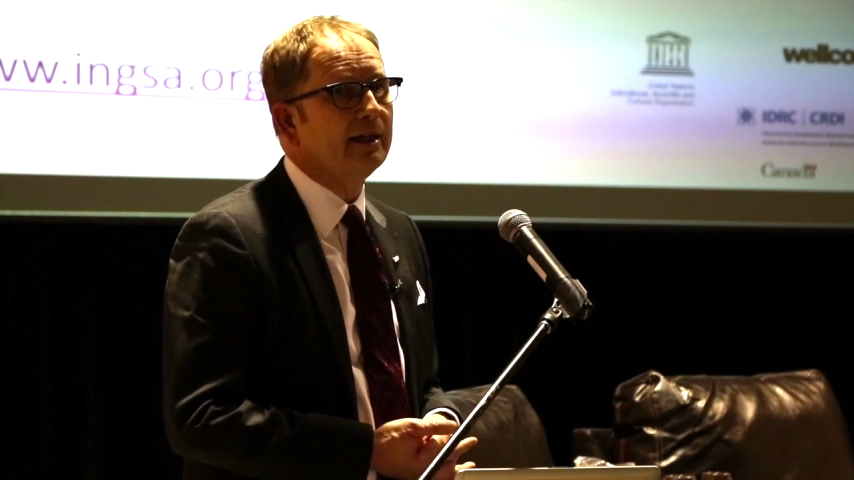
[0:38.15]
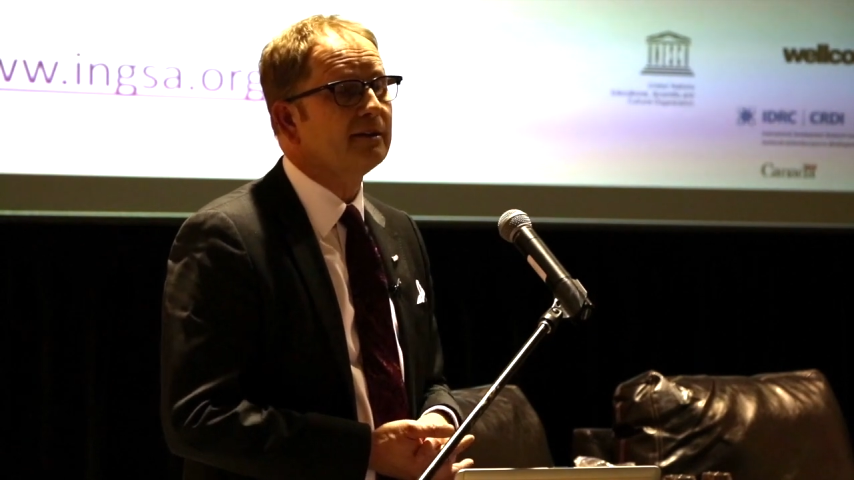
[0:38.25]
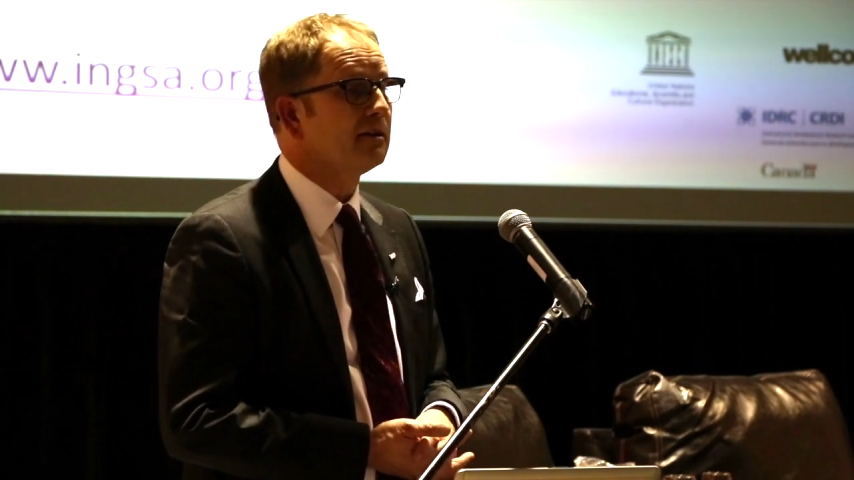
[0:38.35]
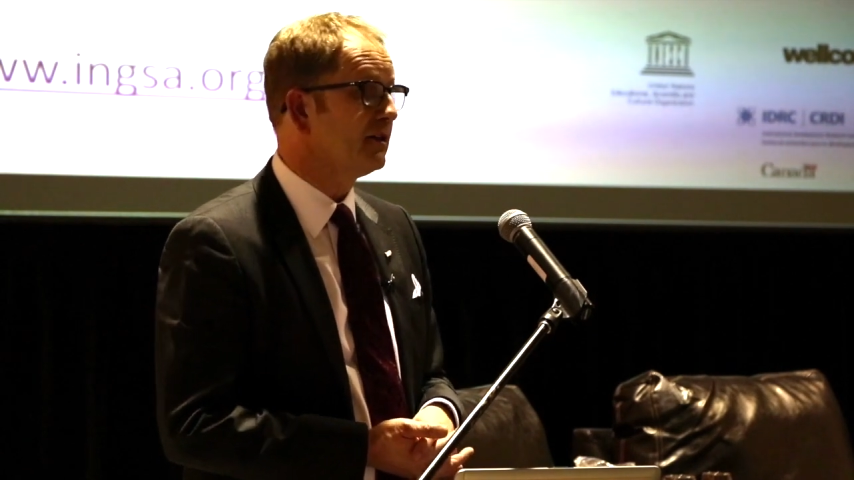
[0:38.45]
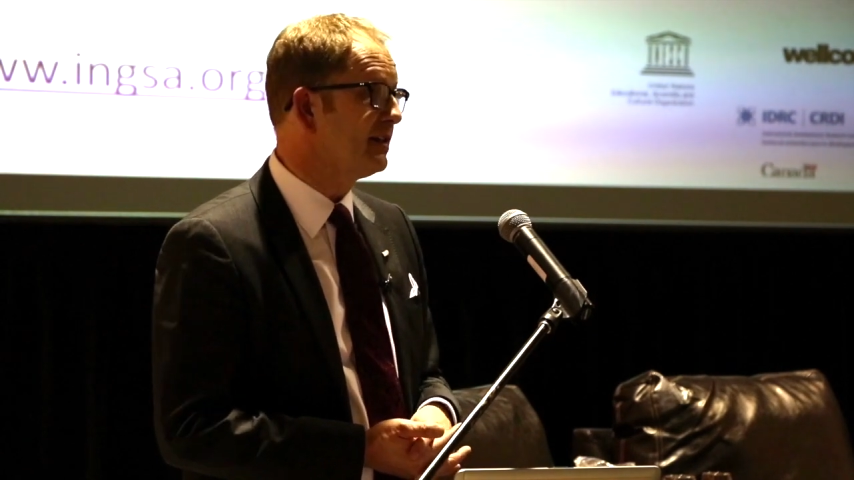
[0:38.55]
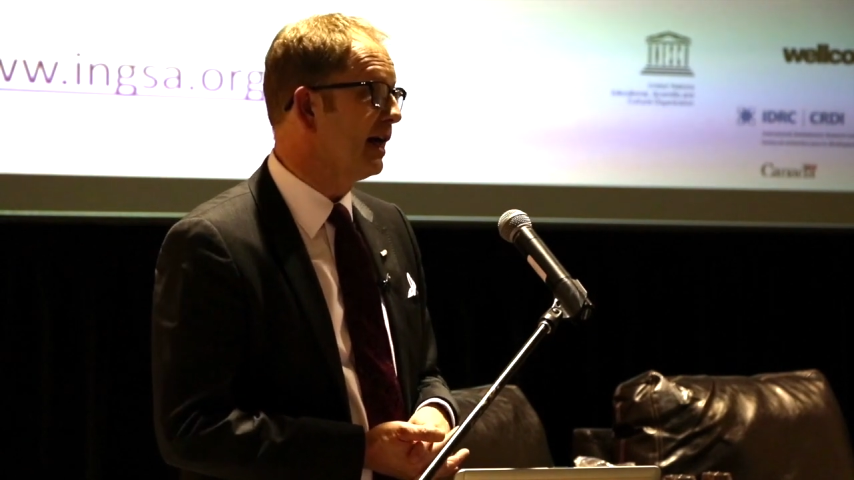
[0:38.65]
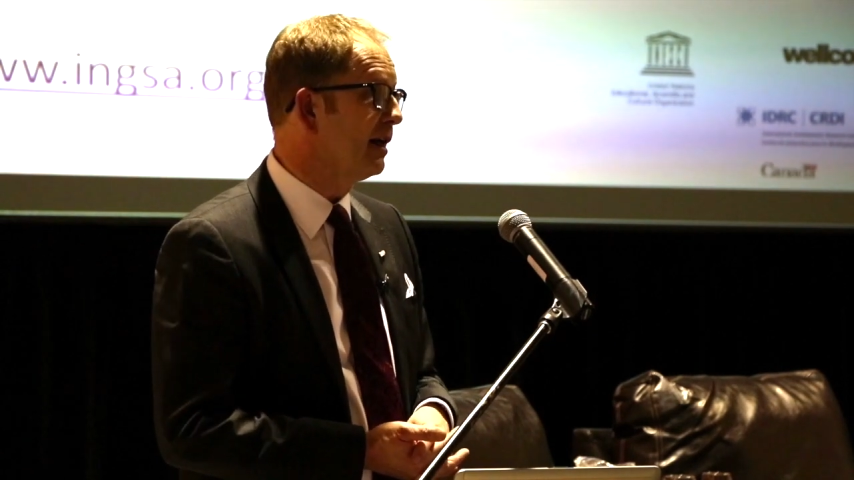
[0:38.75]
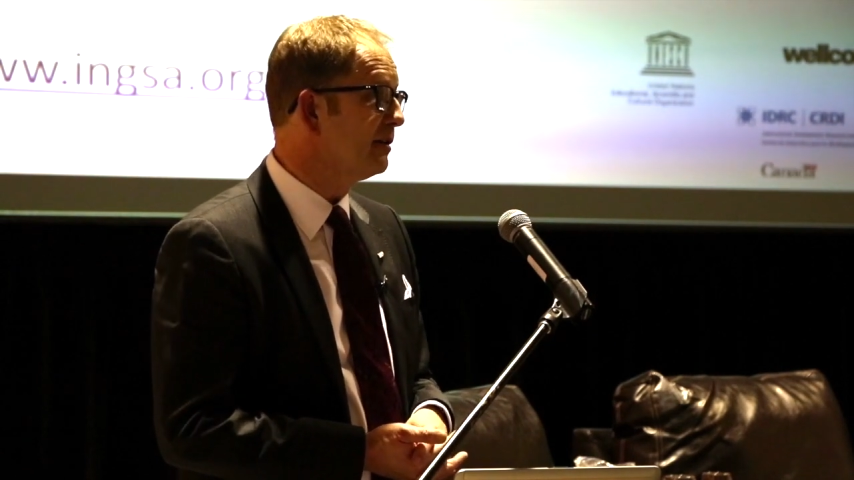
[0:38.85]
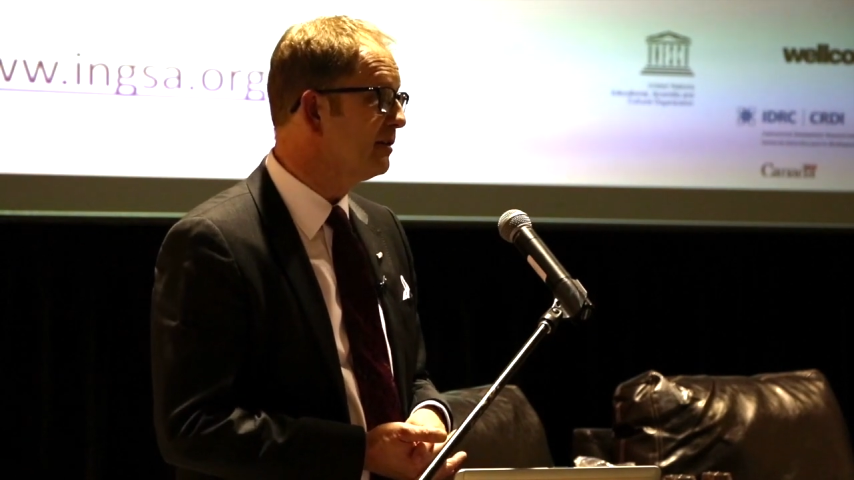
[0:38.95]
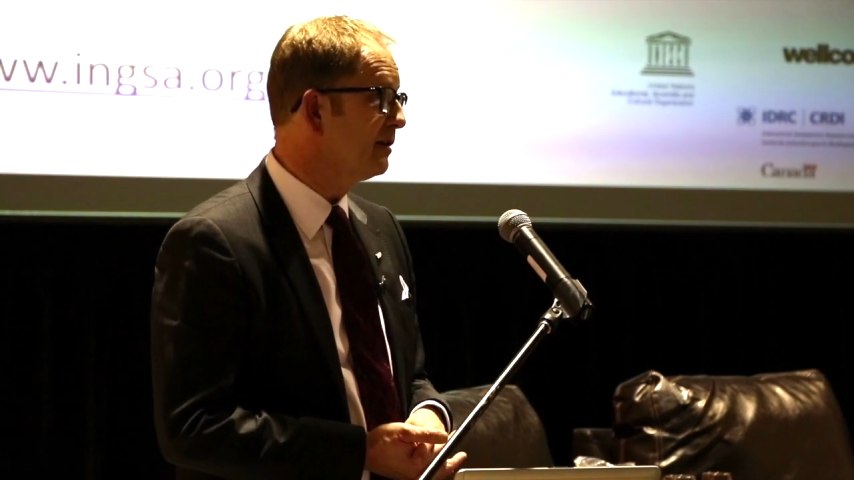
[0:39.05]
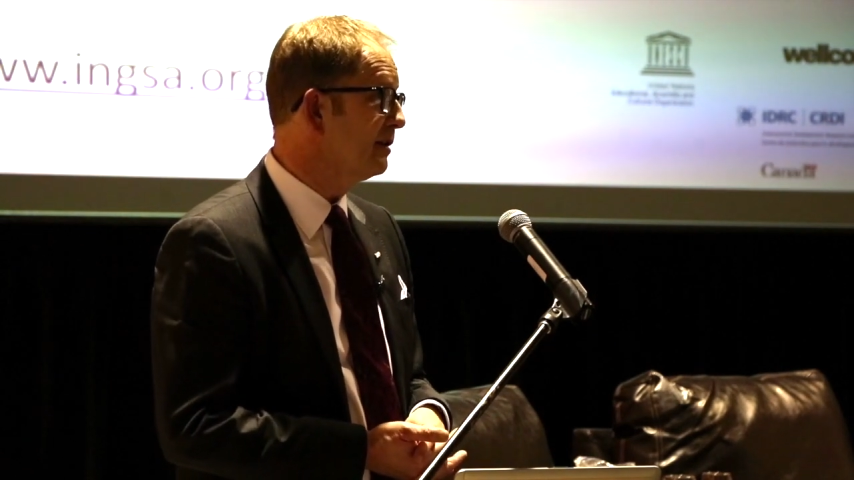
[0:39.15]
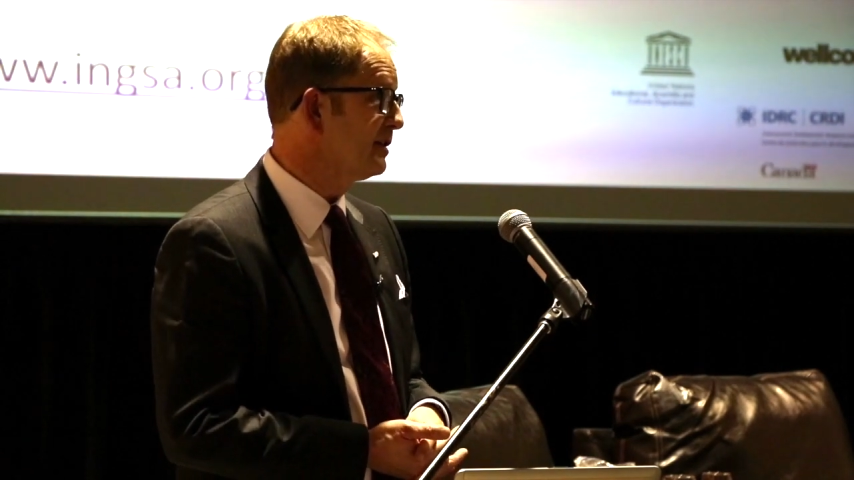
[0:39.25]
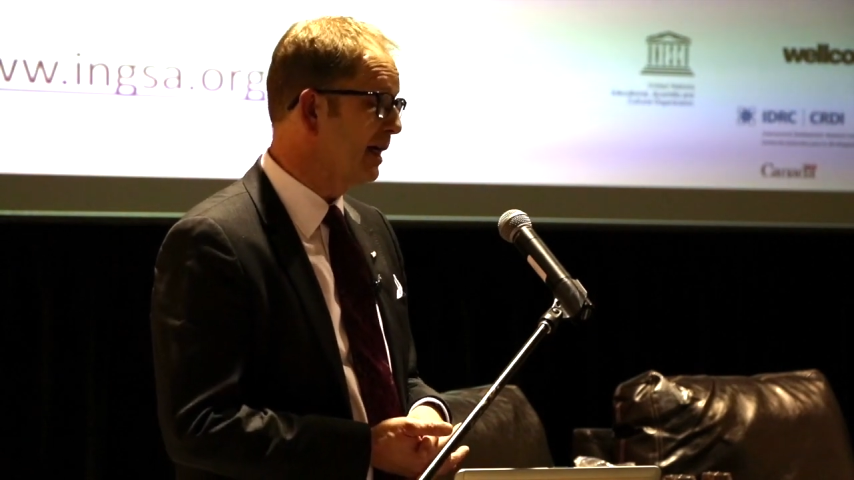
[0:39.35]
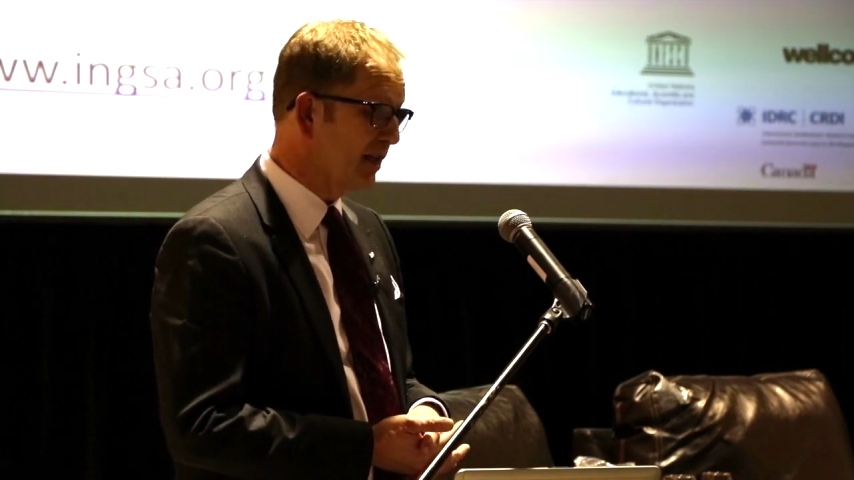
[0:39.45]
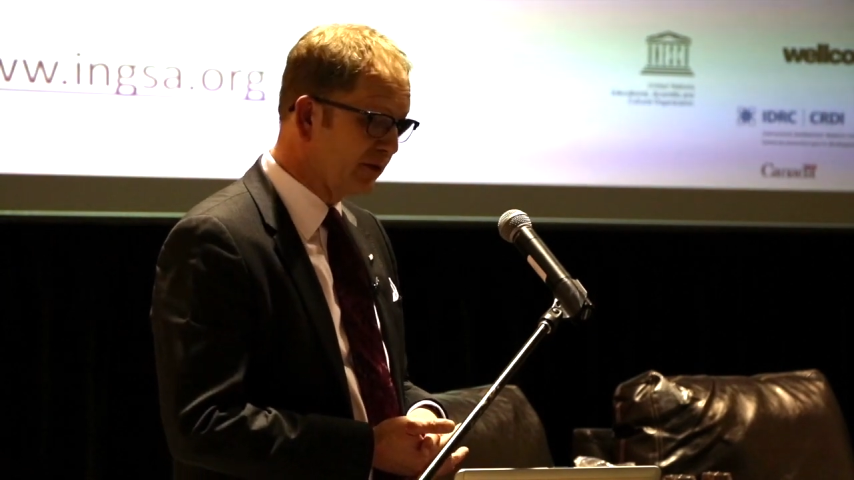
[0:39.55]
INSA
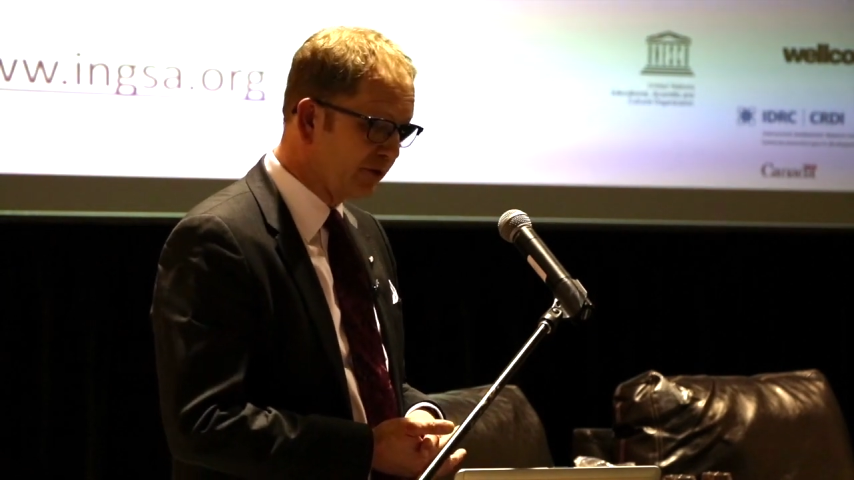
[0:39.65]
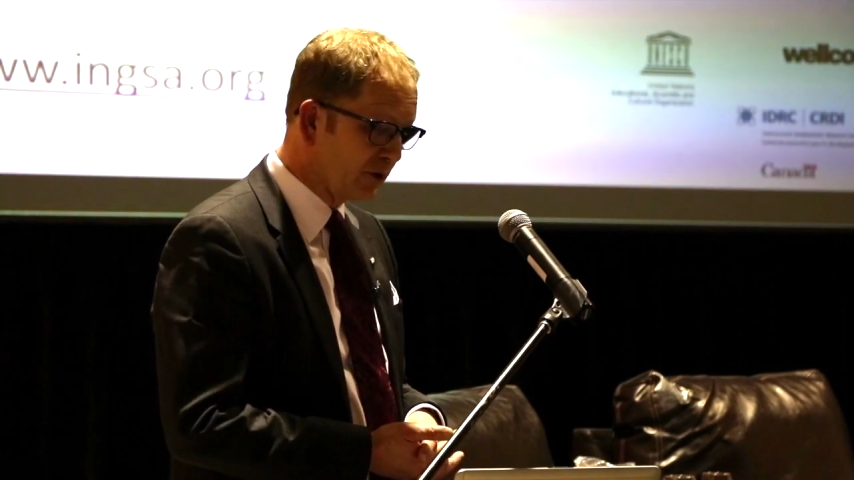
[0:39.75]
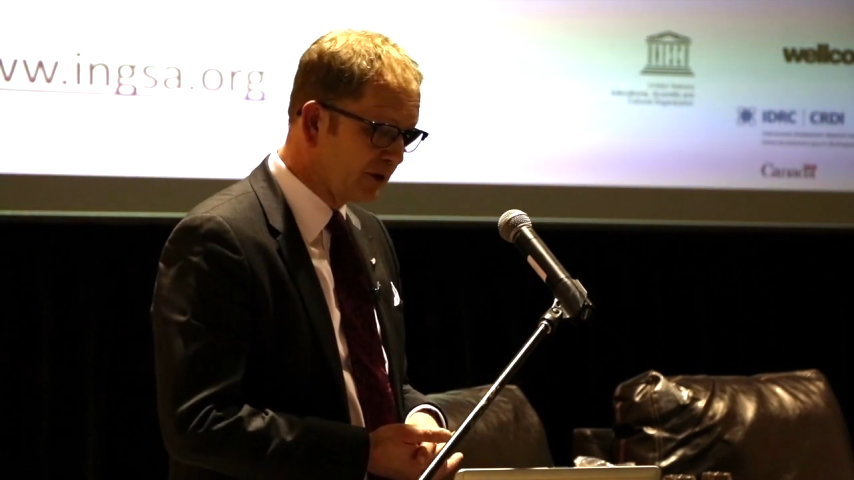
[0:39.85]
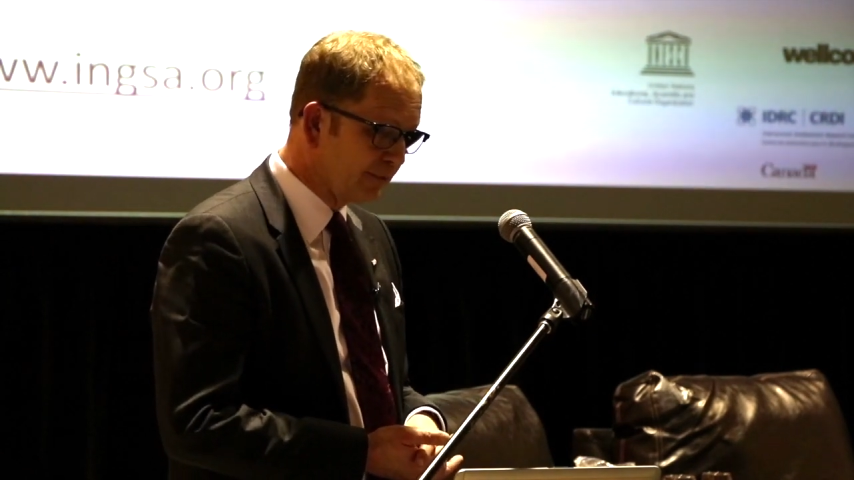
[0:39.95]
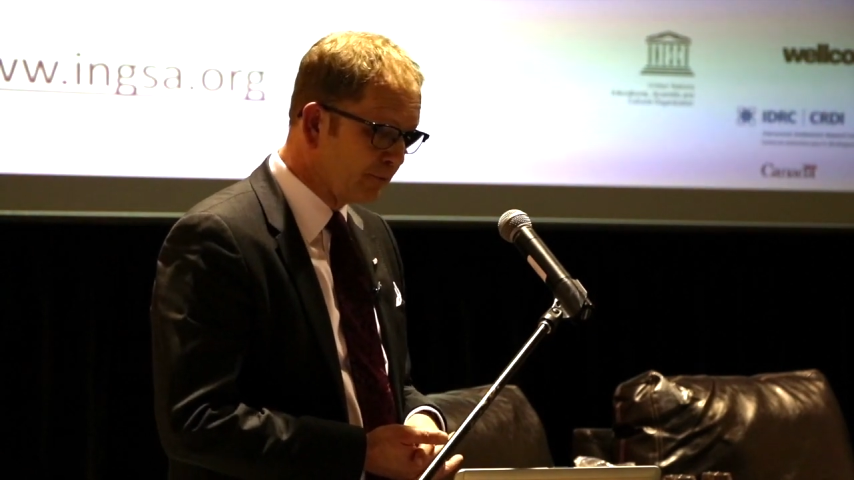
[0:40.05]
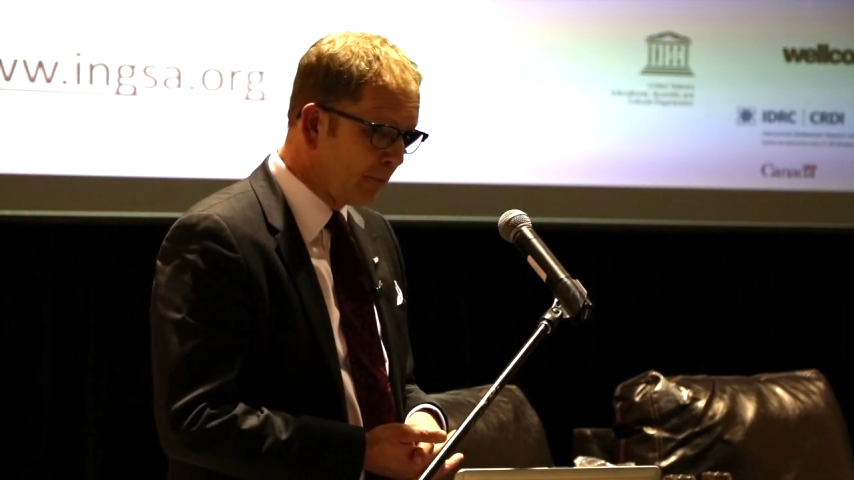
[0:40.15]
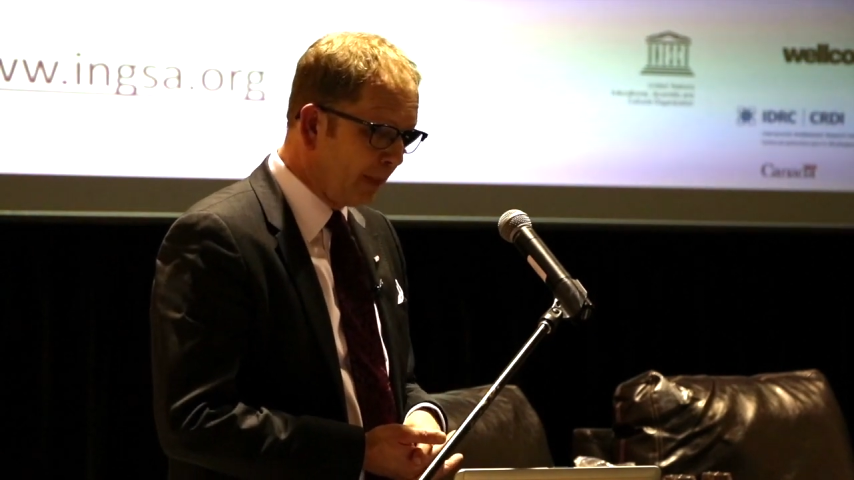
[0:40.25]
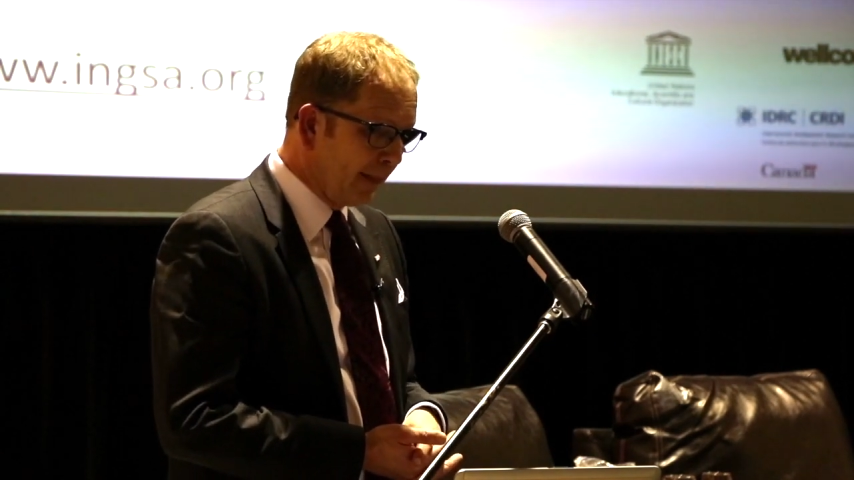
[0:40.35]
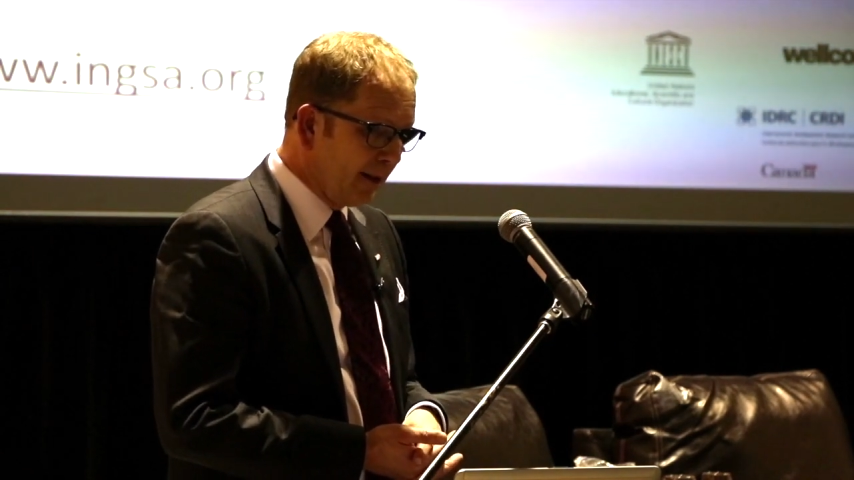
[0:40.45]
stands for.